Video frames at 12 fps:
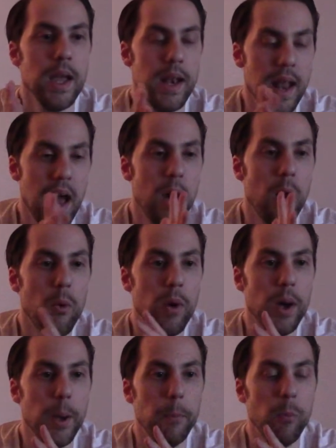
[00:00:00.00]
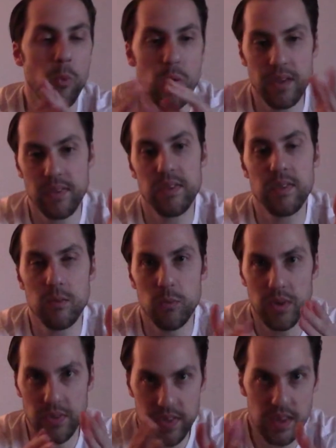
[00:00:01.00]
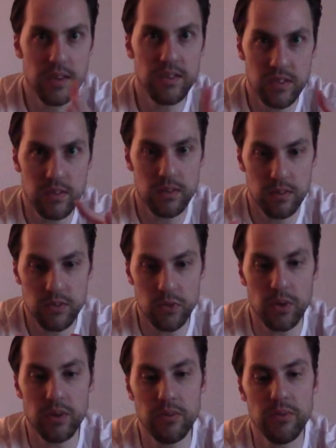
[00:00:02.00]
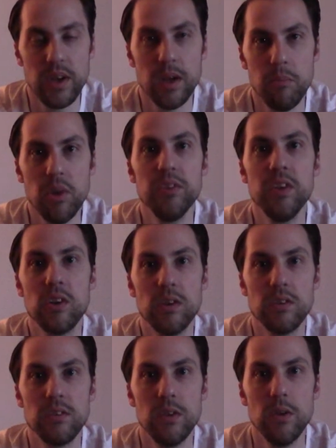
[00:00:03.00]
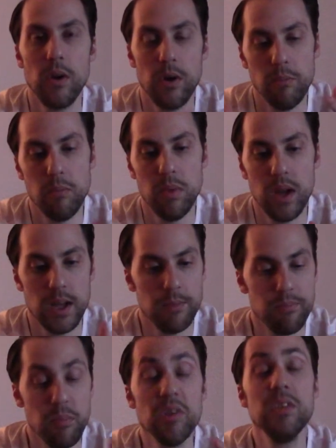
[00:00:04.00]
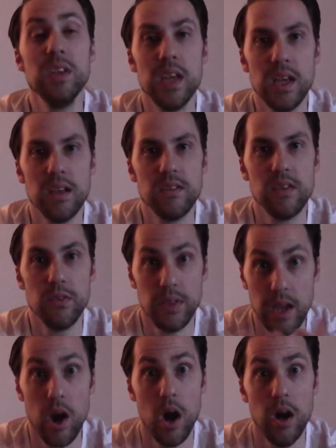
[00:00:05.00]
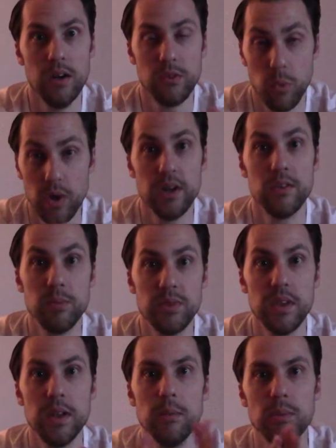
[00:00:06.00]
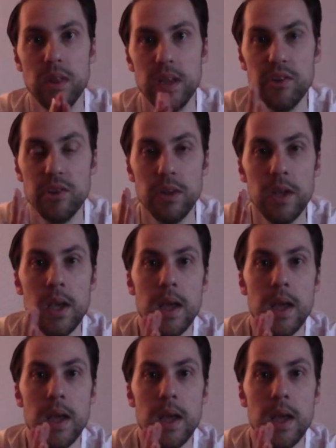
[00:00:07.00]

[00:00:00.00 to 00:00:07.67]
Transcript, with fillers: Now, um, with, with these sort of uh, multi-carts, though, or uh, multicades, they are. It's one hundred percent emulation.